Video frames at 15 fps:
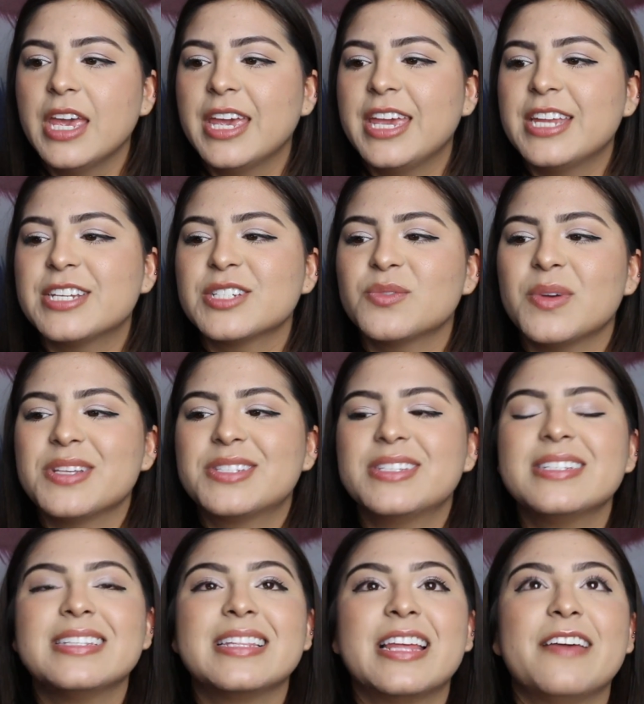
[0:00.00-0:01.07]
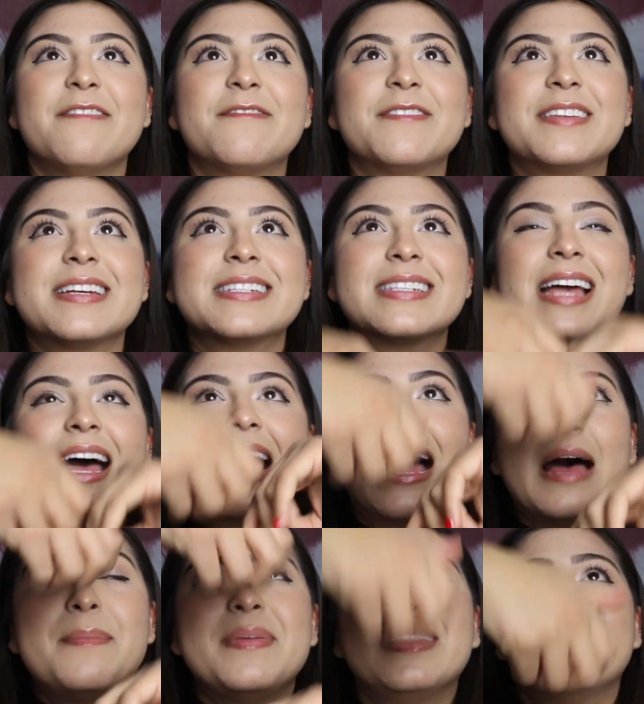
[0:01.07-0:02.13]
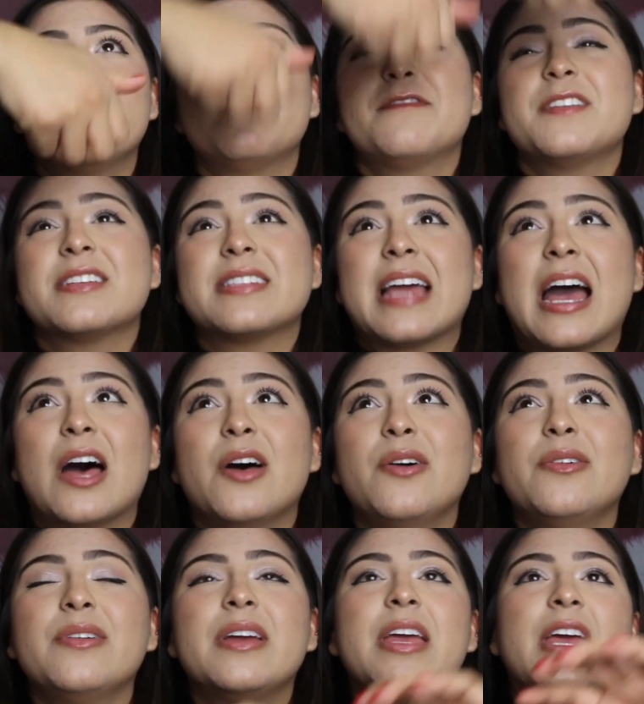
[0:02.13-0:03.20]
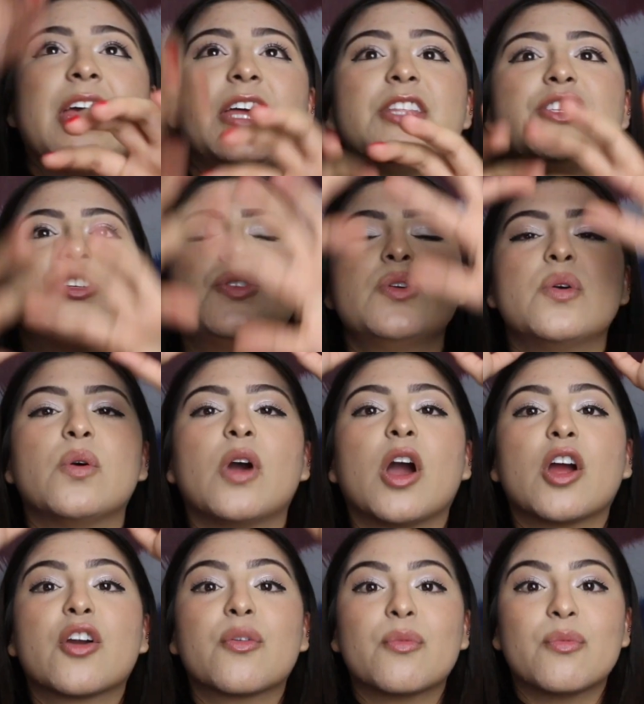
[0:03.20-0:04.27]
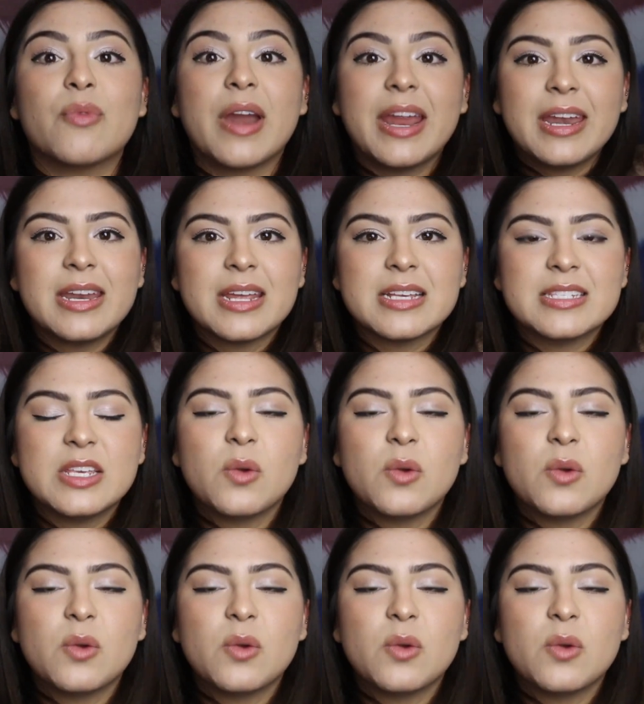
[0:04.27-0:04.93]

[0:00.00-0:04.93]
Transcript: He just wants to lift us up and lift us out into greatness.